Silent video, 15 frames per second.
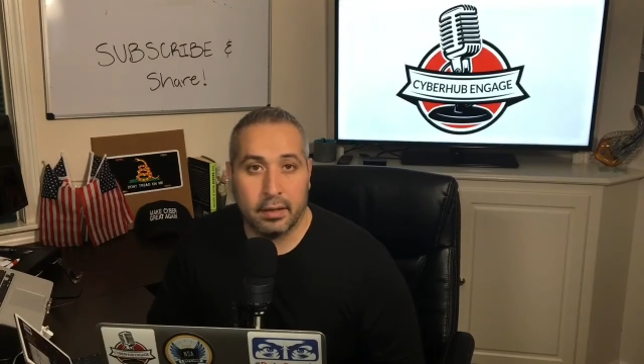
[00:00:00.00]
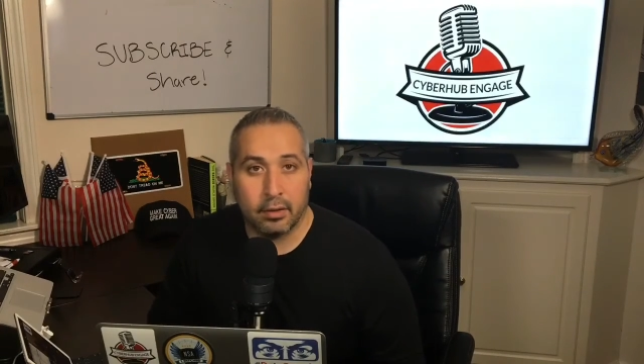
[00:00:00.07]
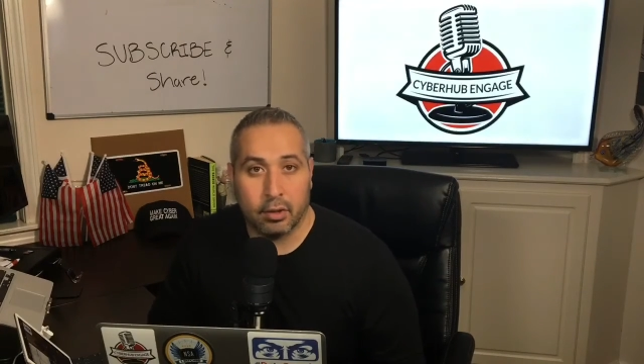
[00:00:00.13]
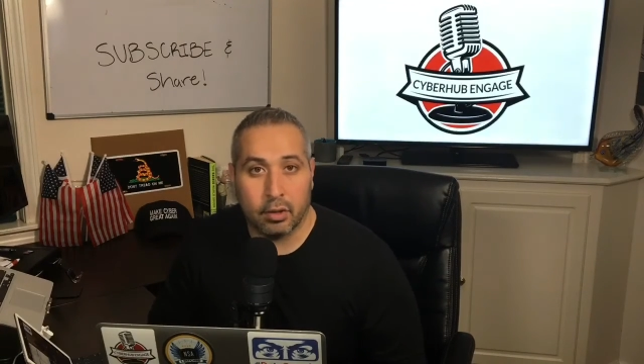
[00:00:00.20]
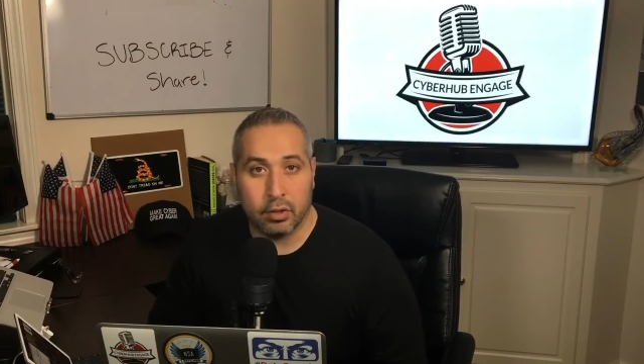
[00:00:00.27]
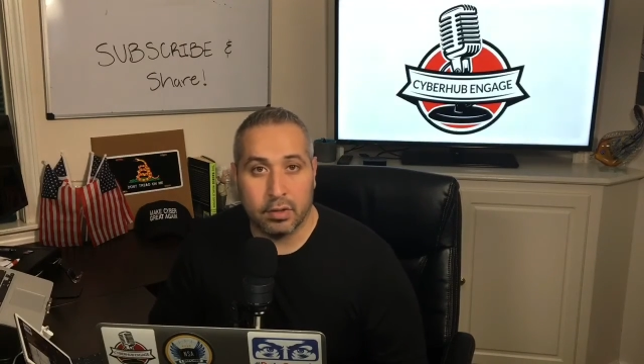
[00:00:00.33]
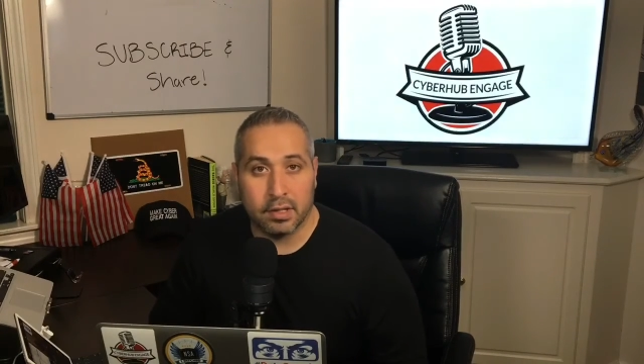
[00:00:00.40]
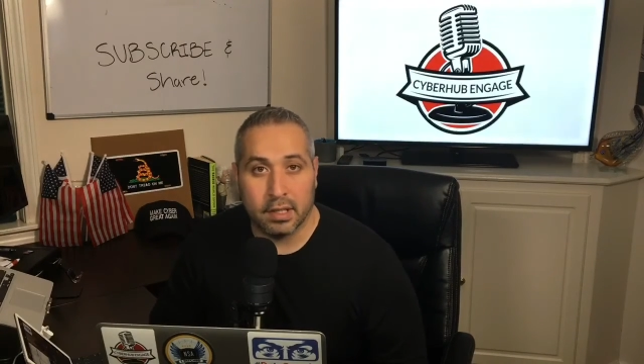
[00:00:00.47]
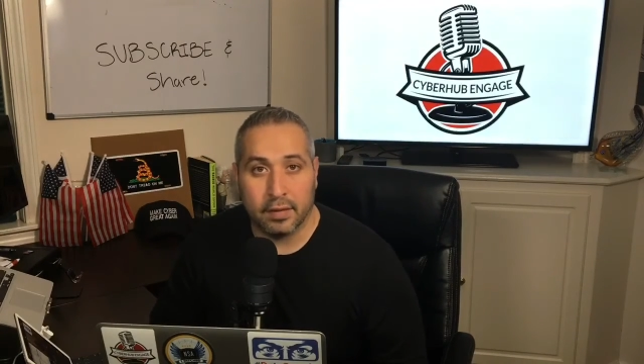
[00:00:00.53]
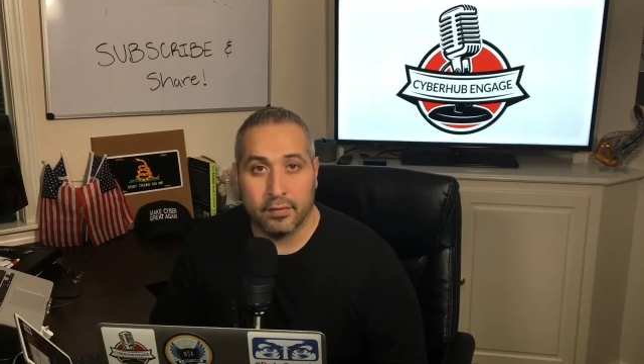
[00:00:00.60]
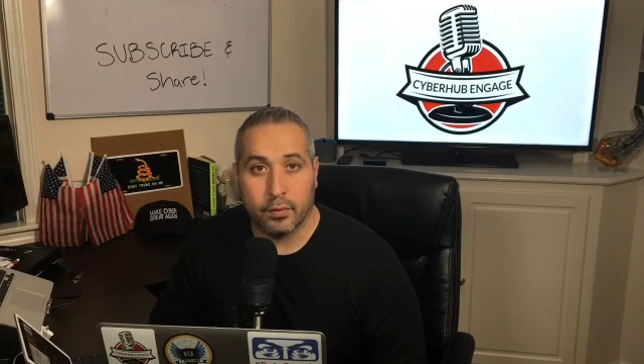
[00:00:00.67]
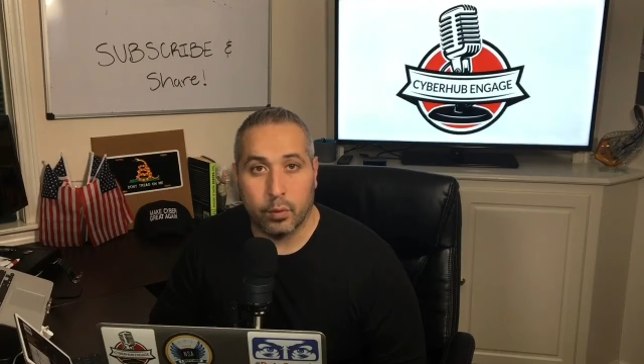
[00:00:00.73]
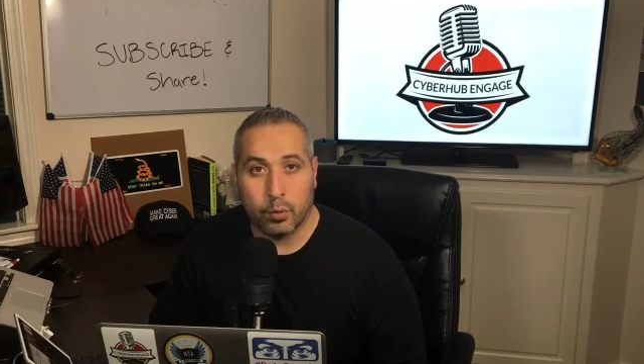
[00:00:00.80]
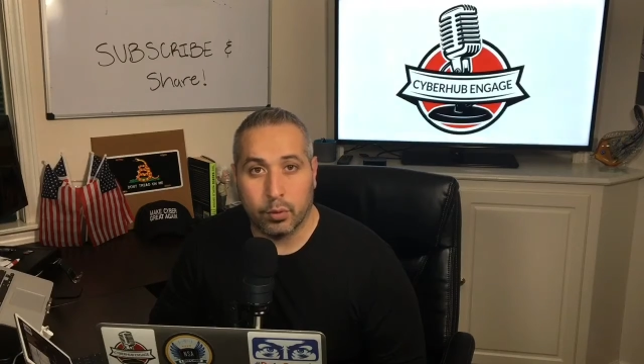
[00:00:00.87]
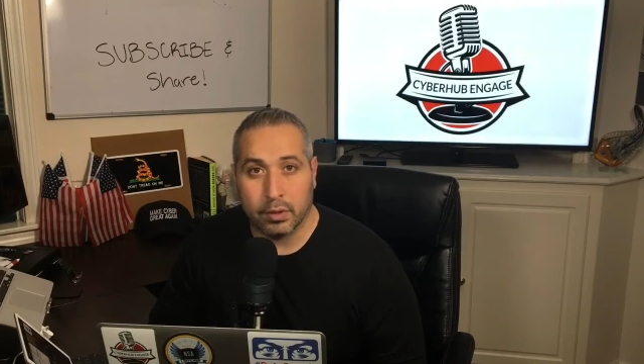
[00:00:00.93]
their
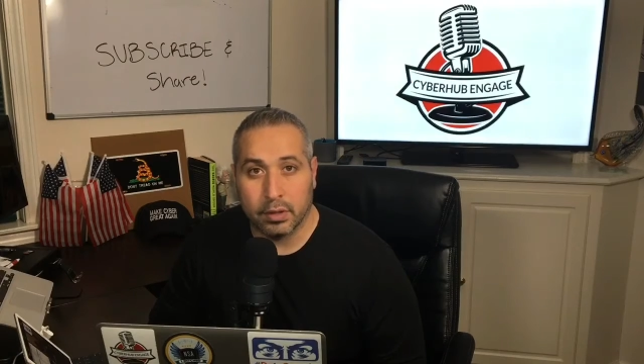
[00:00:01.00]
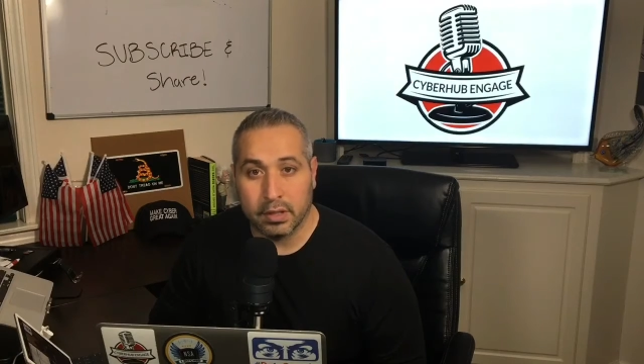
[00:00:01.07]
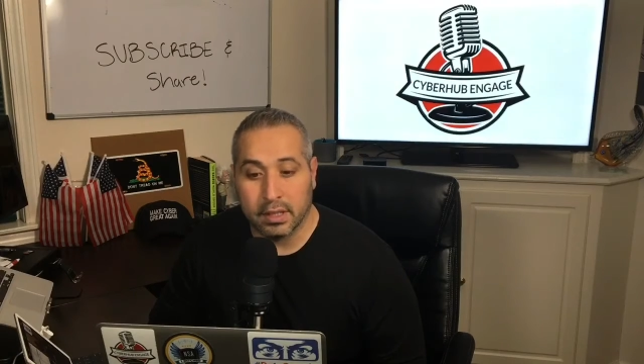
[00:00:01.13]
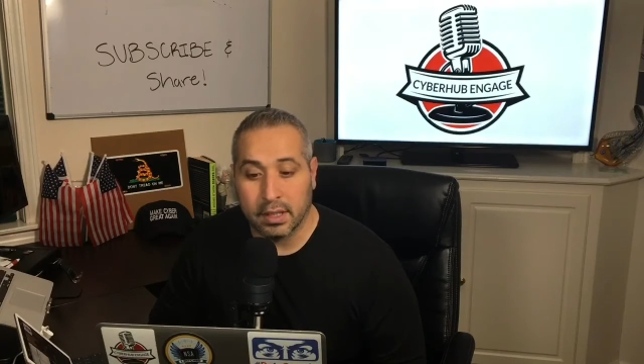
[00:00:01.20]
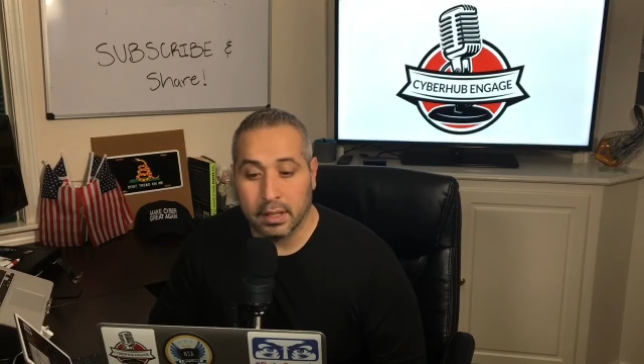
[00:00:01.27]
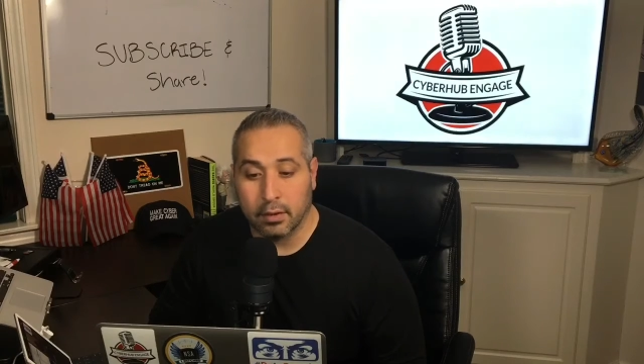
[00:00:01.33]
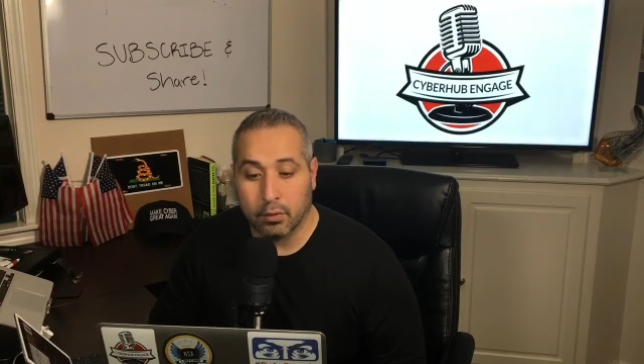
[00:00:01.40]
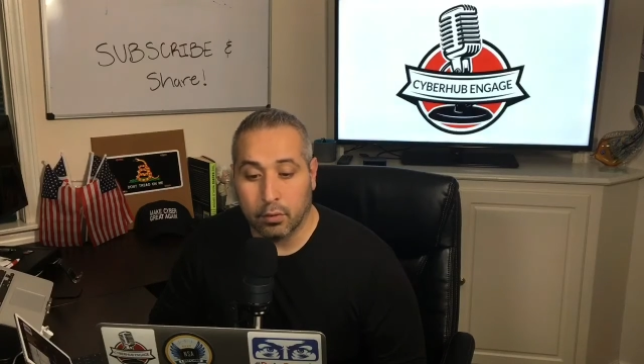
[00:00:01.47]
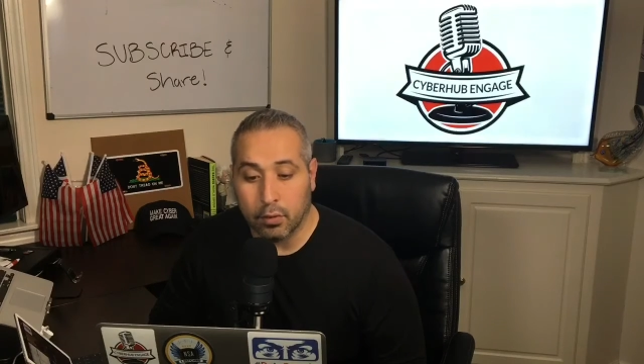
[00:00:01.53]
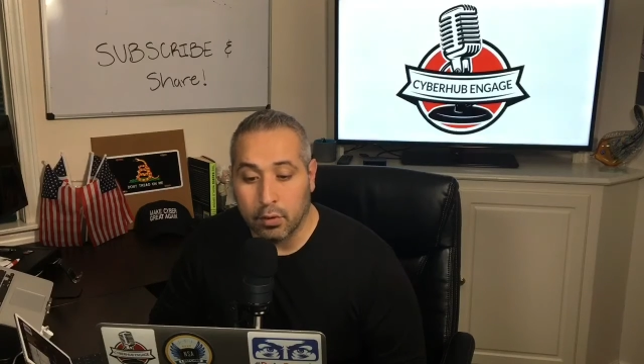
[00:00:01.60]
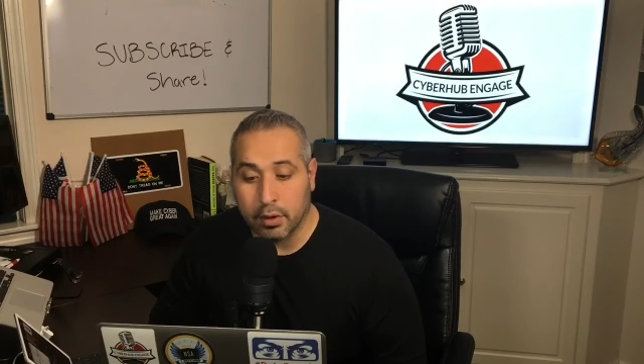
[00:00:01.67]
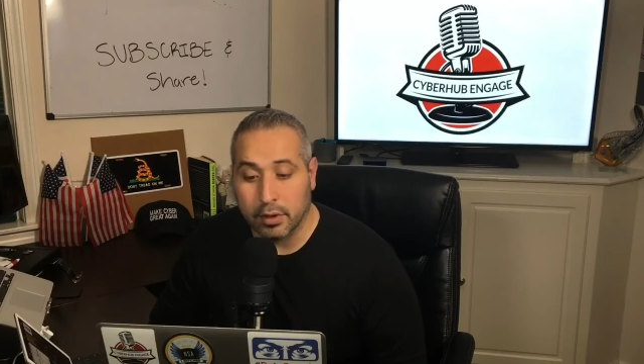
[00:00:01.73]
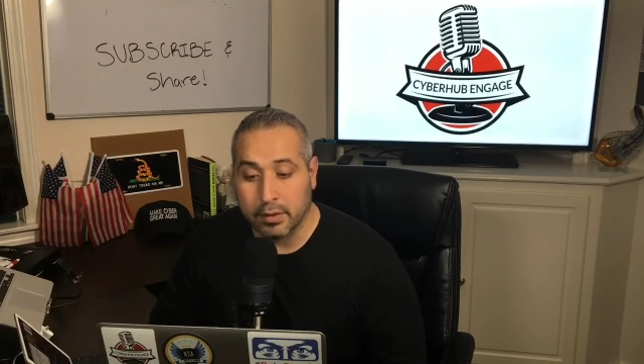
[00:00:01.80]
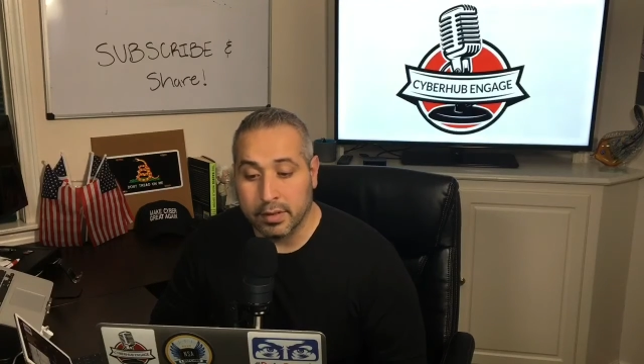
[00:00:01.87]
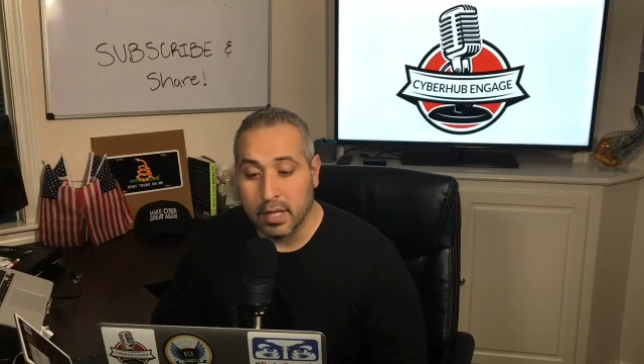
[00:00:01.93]
self-quarantine
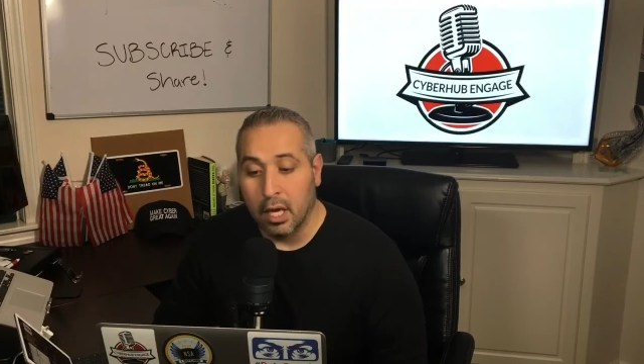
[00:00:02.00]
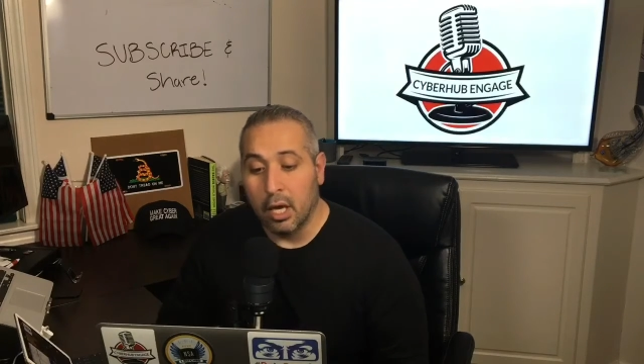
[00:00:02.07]
orders,